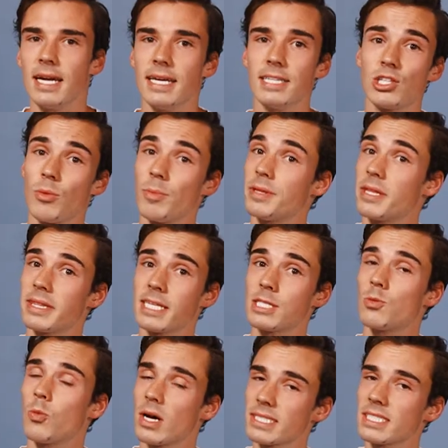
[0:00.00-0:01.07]
and told me that
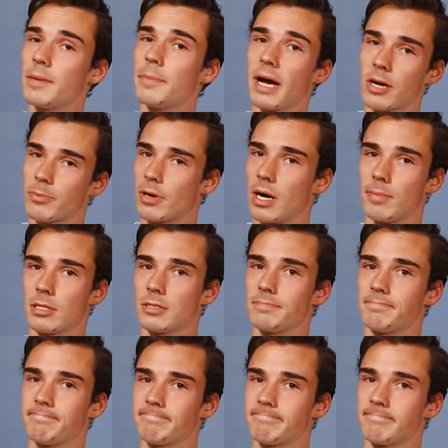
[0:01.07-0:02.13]
this wasn't a back
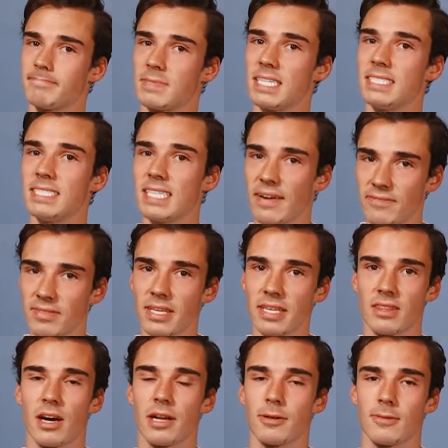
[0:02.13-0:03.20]
problem. They
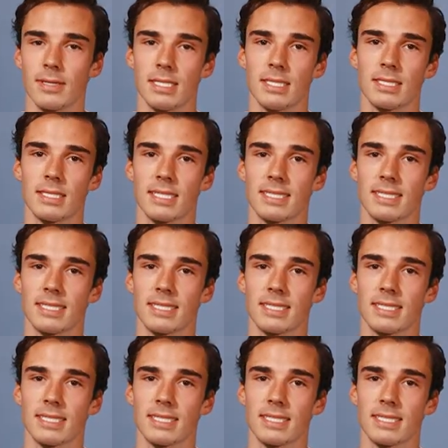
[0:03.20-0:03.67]
definitely thought it was